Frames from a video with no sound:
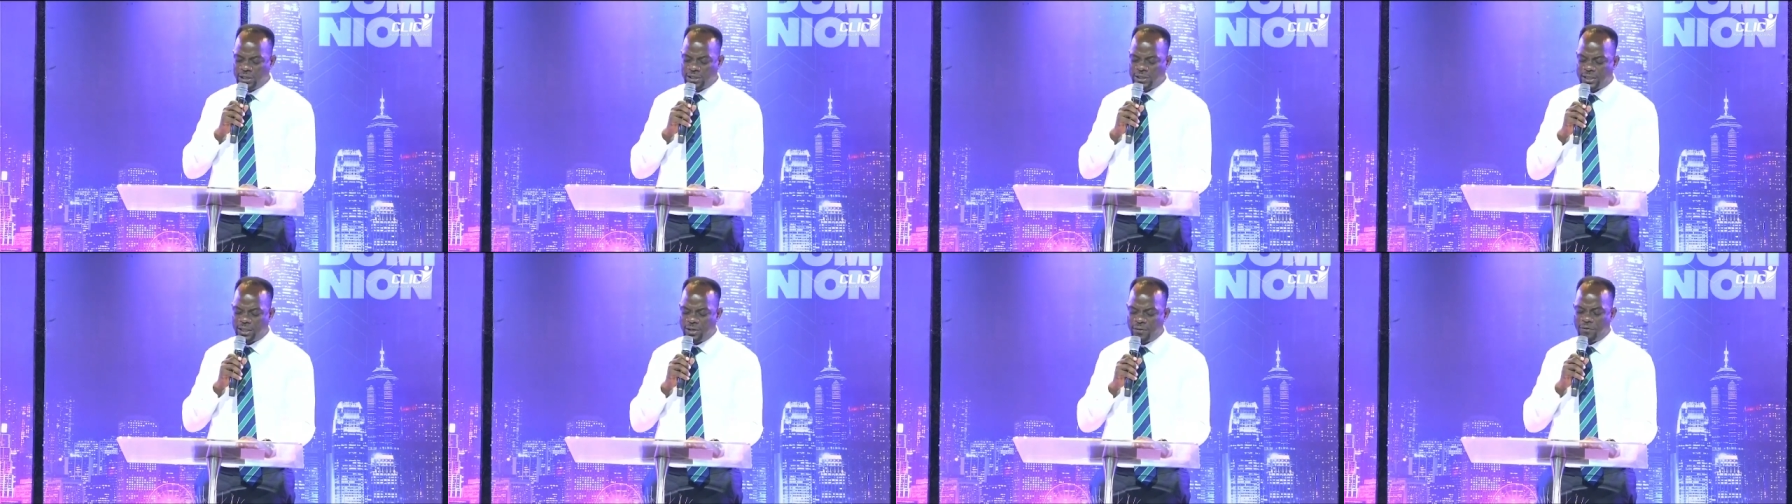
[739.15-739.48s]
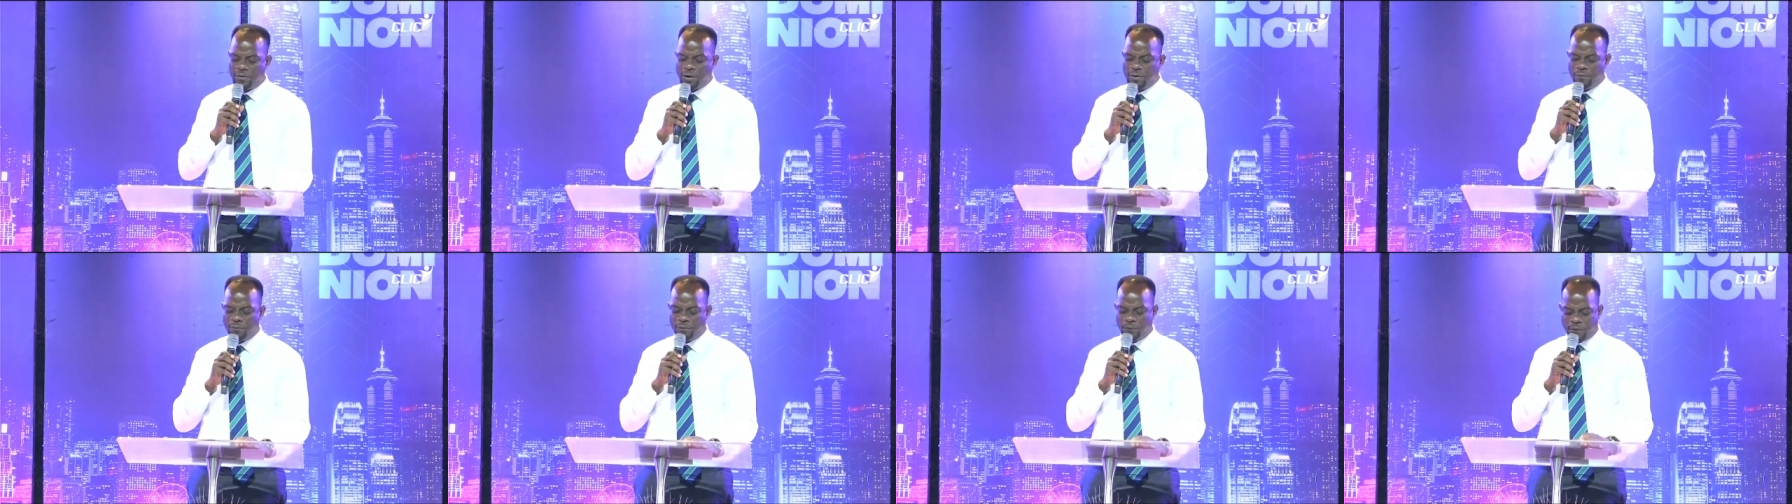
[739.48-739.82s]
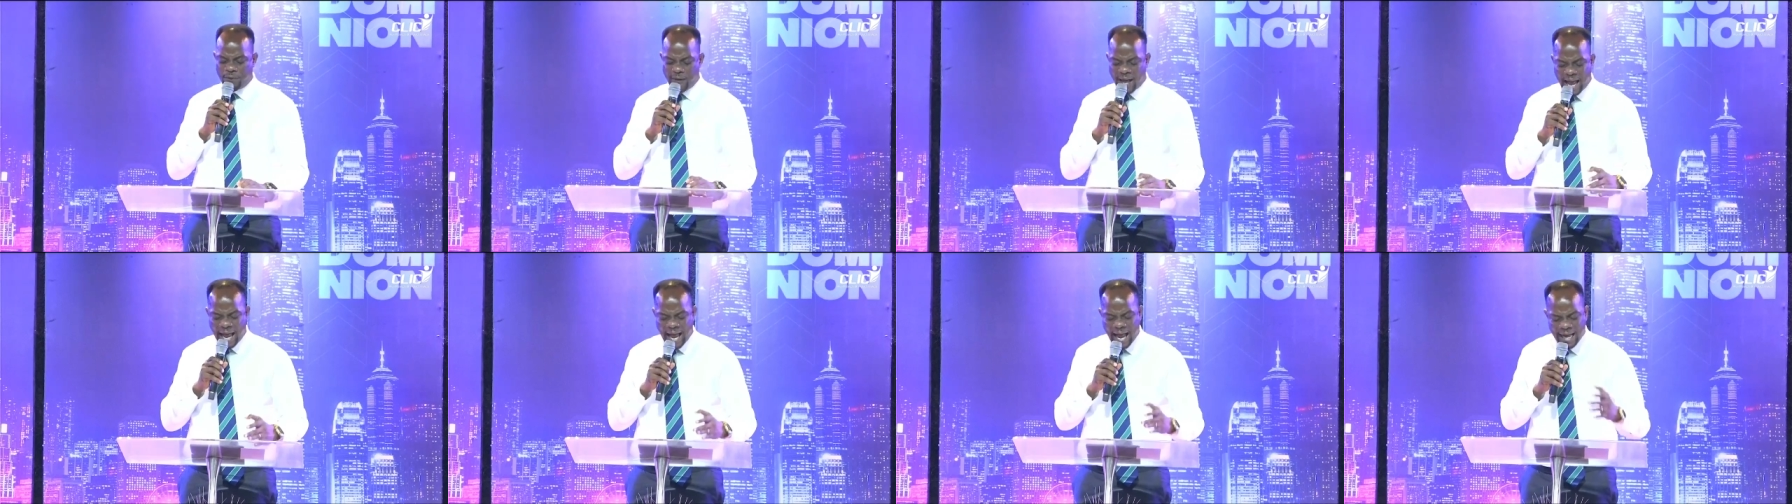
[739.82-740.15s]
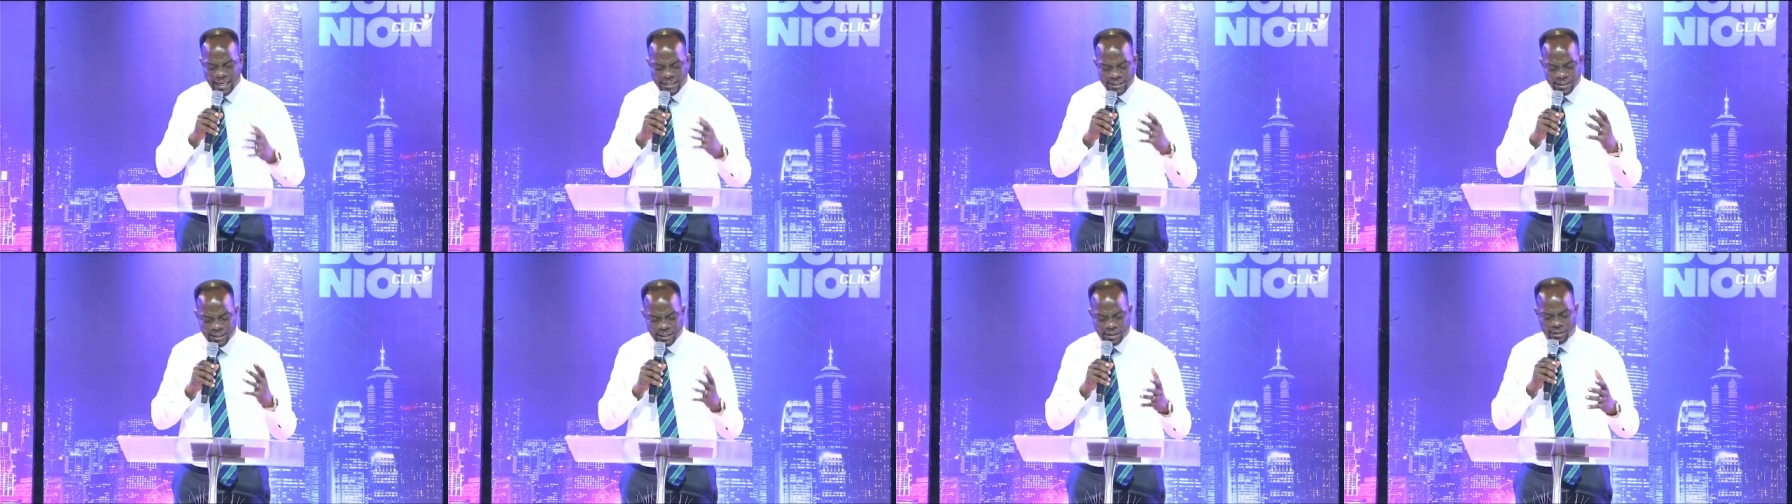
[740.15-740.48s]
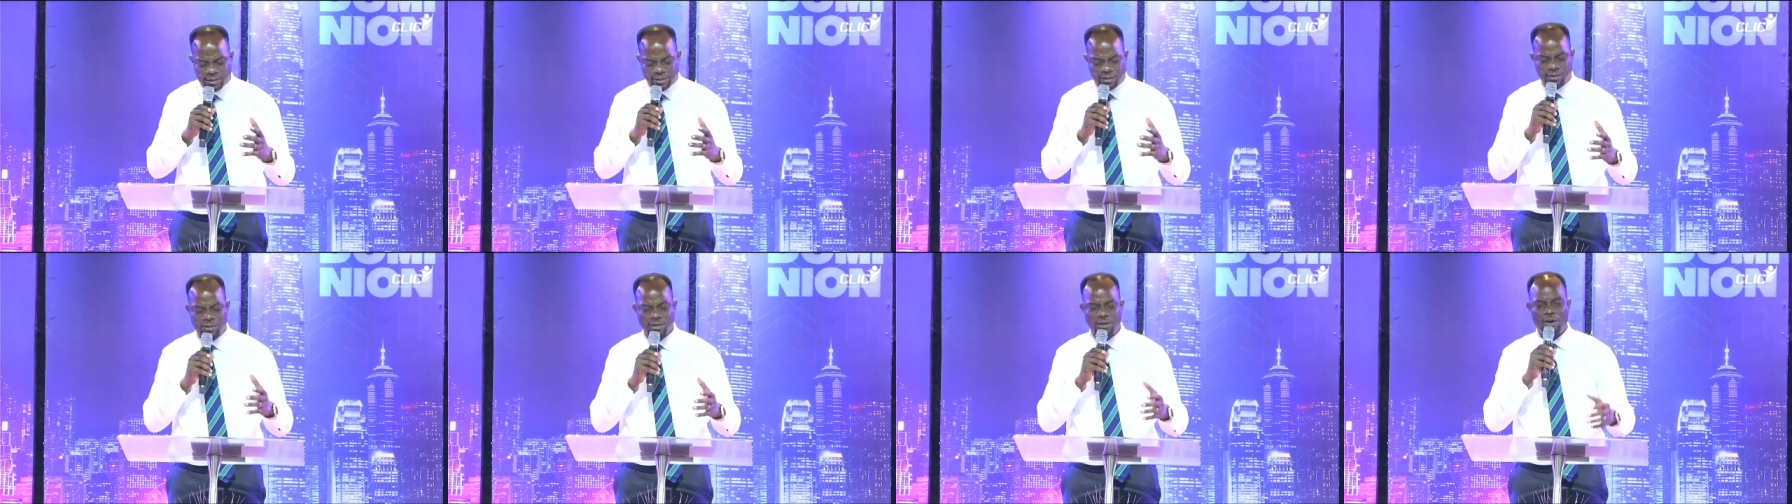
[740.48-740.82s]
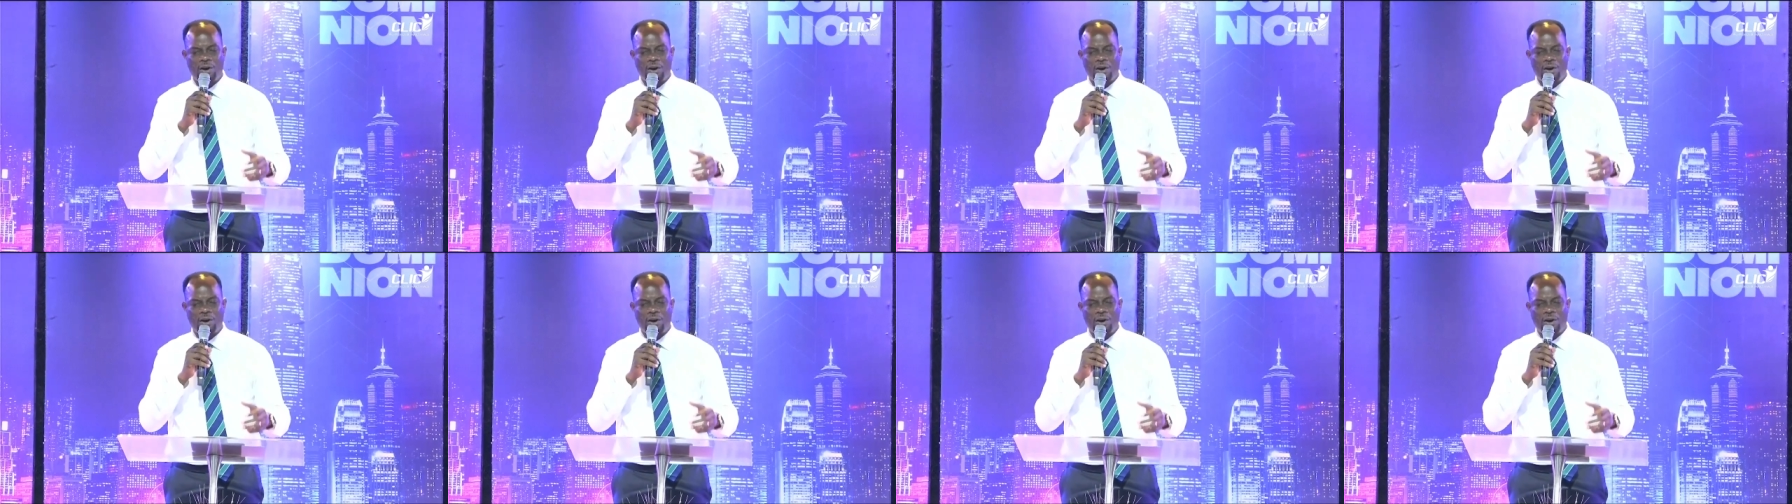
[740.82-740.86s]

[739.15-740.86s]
the reverse